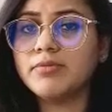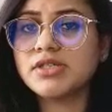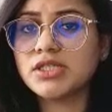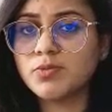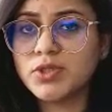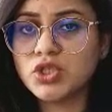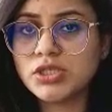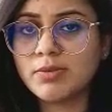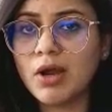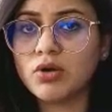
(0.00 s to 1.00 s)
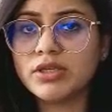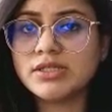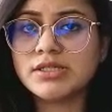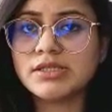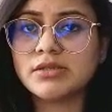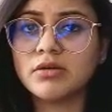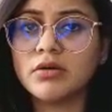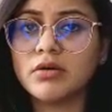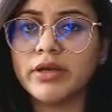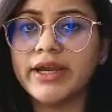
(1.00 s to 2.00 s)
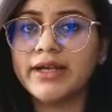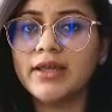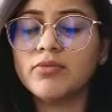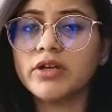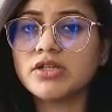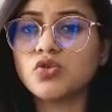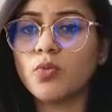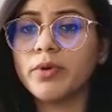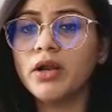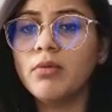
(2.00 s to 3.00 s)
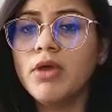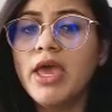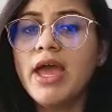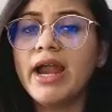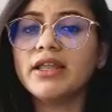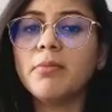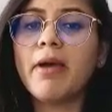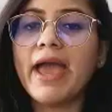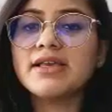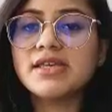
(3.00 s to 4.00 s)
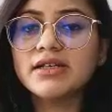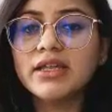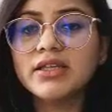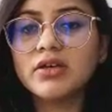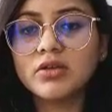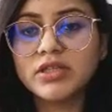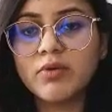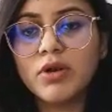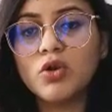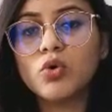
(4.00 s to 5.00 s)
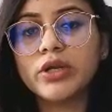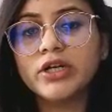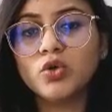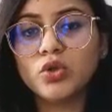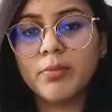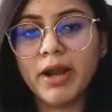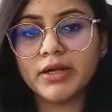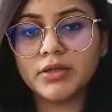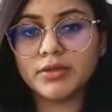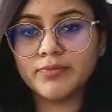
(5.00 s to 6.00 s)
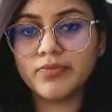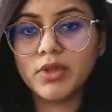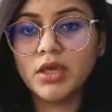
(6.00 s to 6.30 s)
am suspicious about this ATM that is opened up, and the bank said that they will look into the matter.